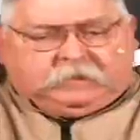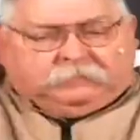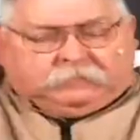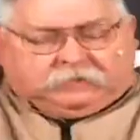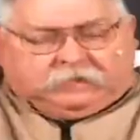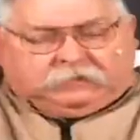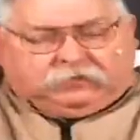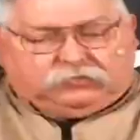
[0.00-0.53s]
but
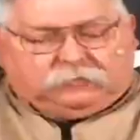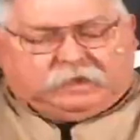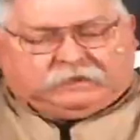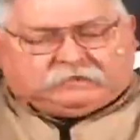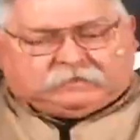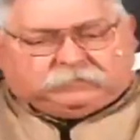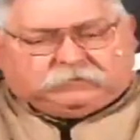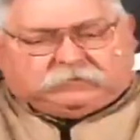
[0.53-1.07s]
they do
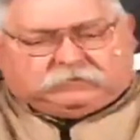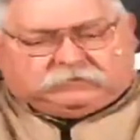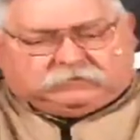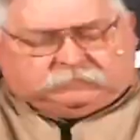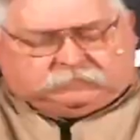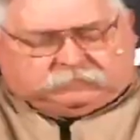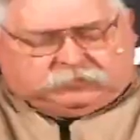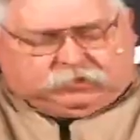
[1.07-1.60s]
make some
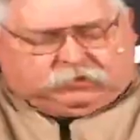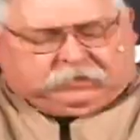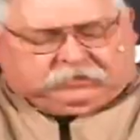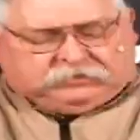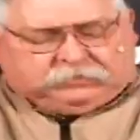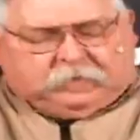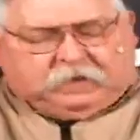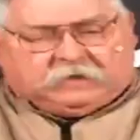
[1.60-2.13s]
turning
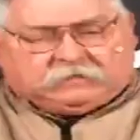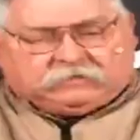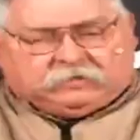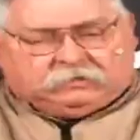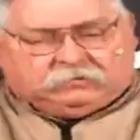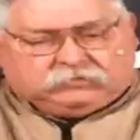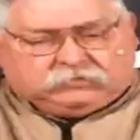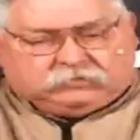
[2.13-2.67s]
smocks
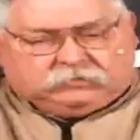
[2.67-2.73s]
that are